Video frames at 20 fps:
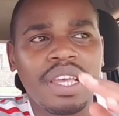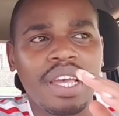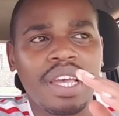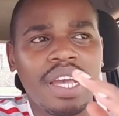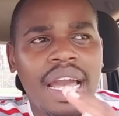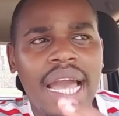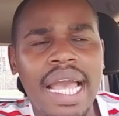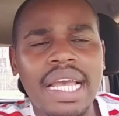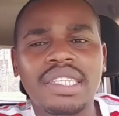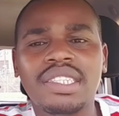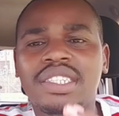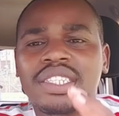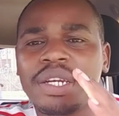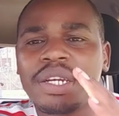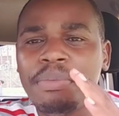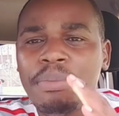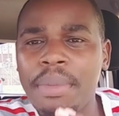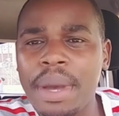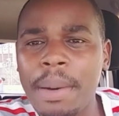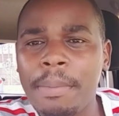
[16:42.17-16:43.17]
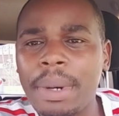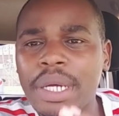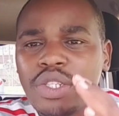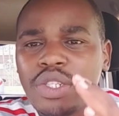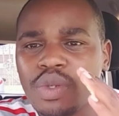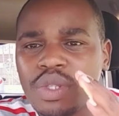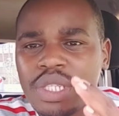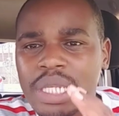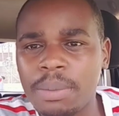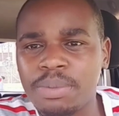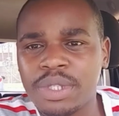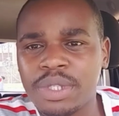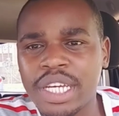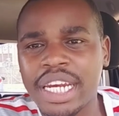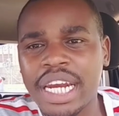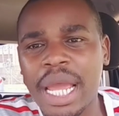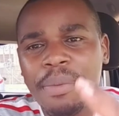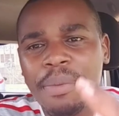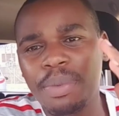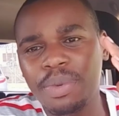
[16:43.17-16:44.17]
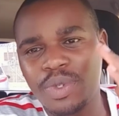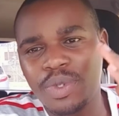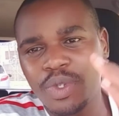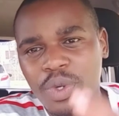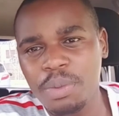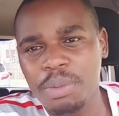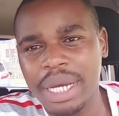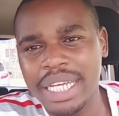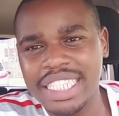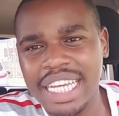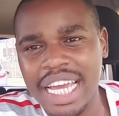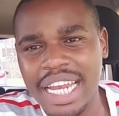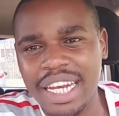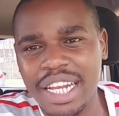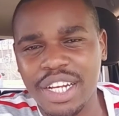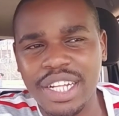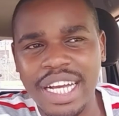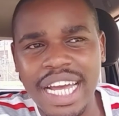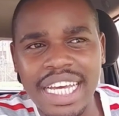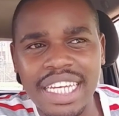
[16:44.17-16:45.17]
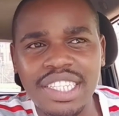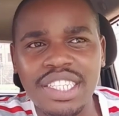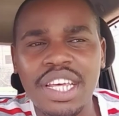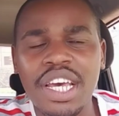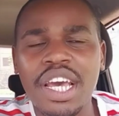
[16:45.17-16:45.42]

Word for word: guys remember to subscribe to my channel guys